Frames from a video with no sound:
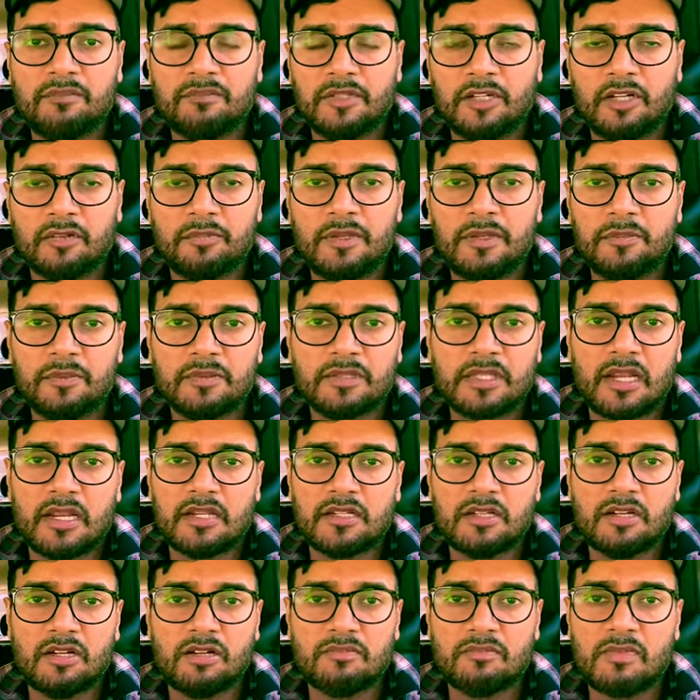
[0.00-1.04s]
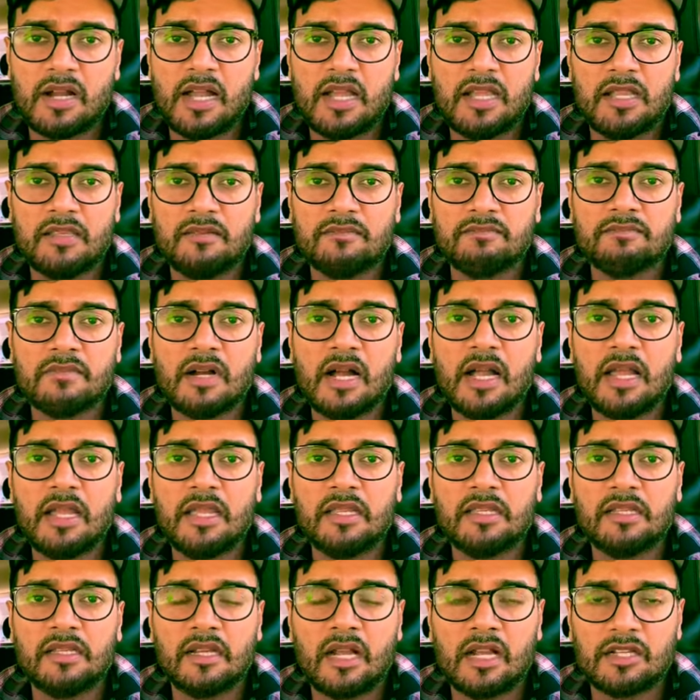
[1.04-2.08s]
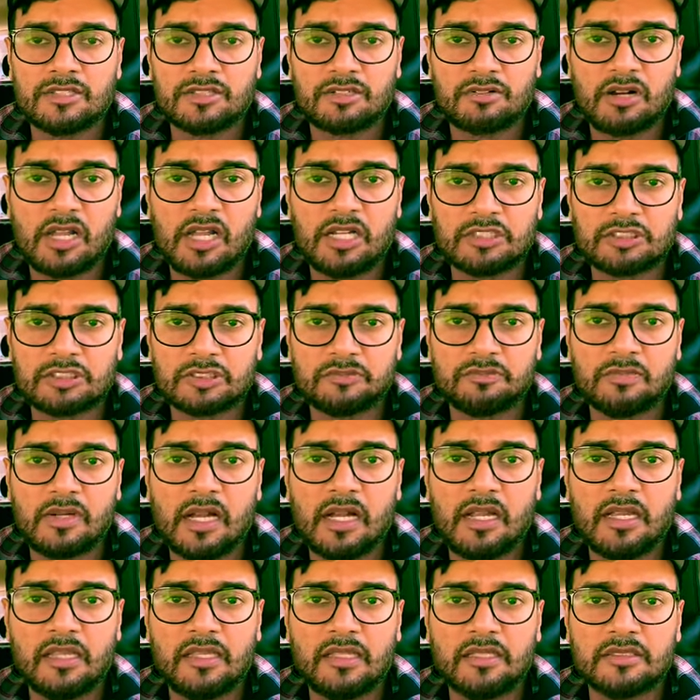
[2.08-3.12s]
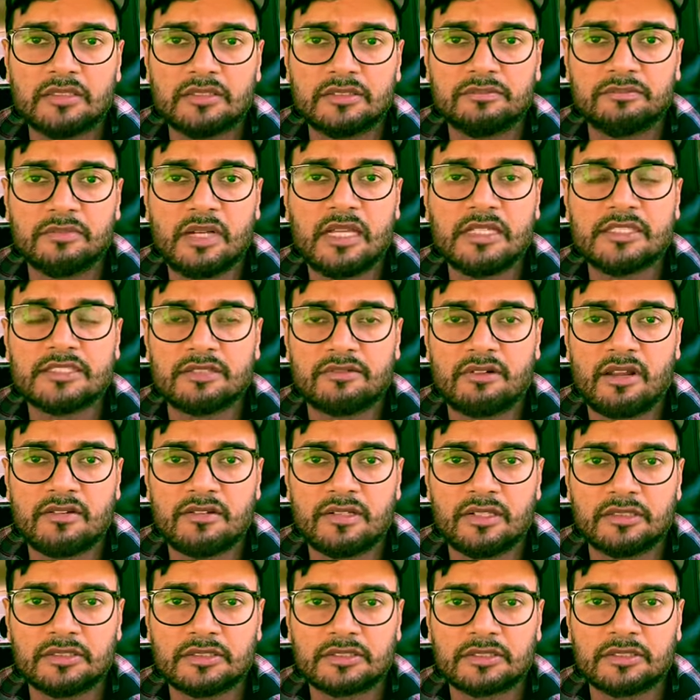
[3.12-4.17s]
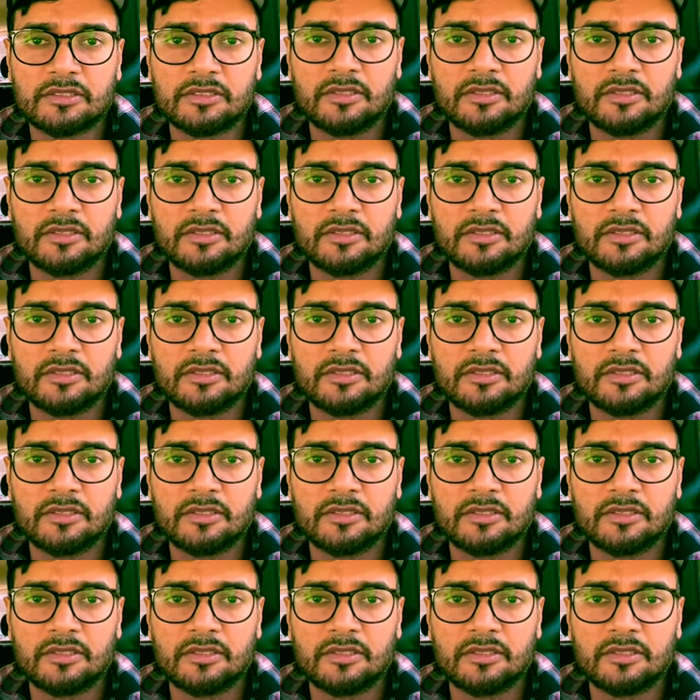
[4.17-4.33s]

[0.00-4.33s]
people that I know, my entourage, my surroundings.